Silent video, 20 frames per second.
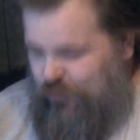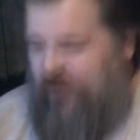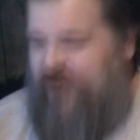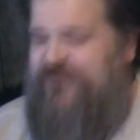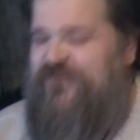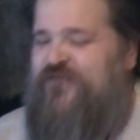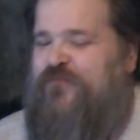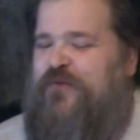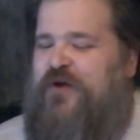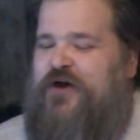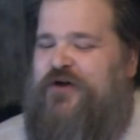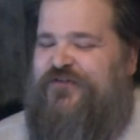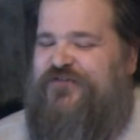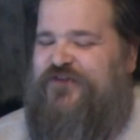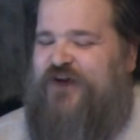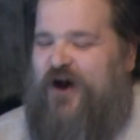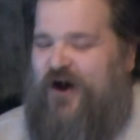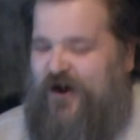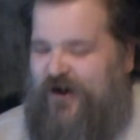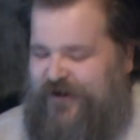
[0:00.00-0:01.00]
Once upon a
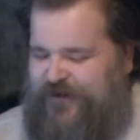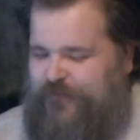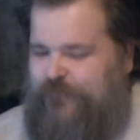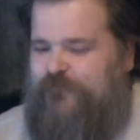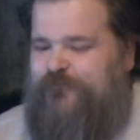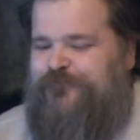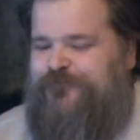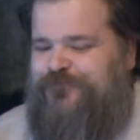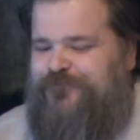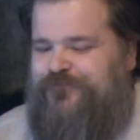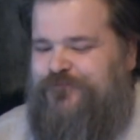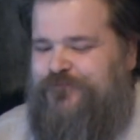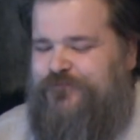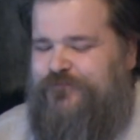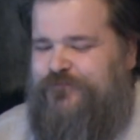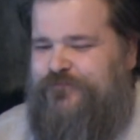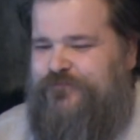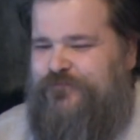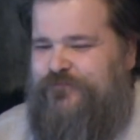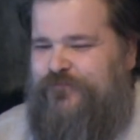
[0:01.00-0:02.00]
time,
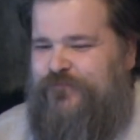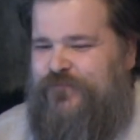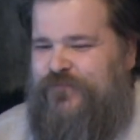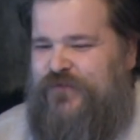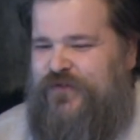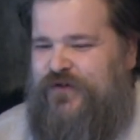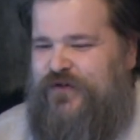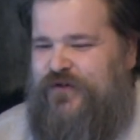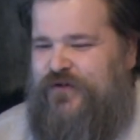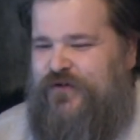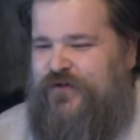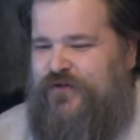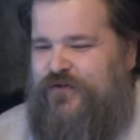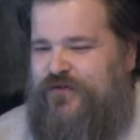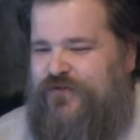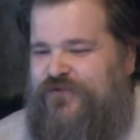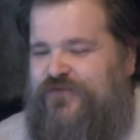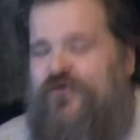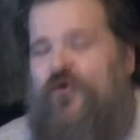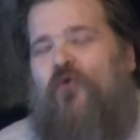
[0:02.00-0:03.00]

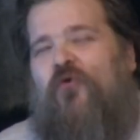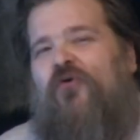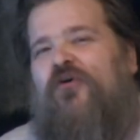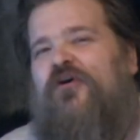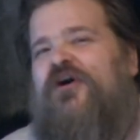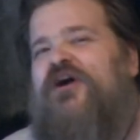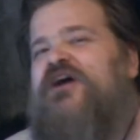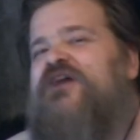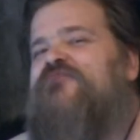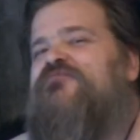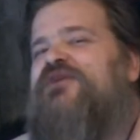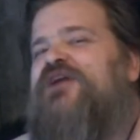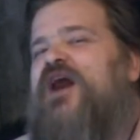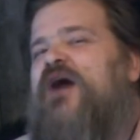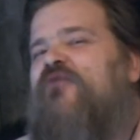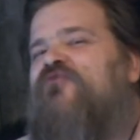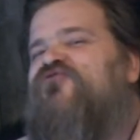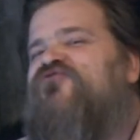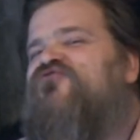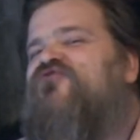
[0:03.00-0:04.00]
Thor had been
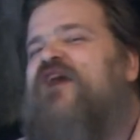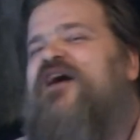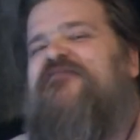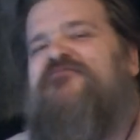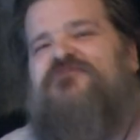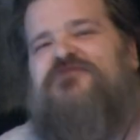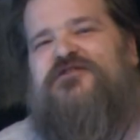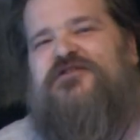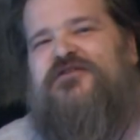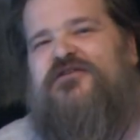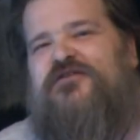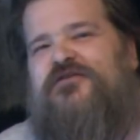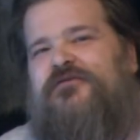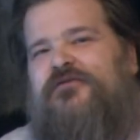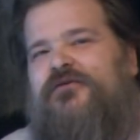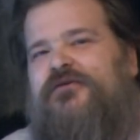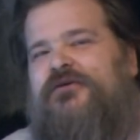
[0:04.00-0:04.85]
out traveling.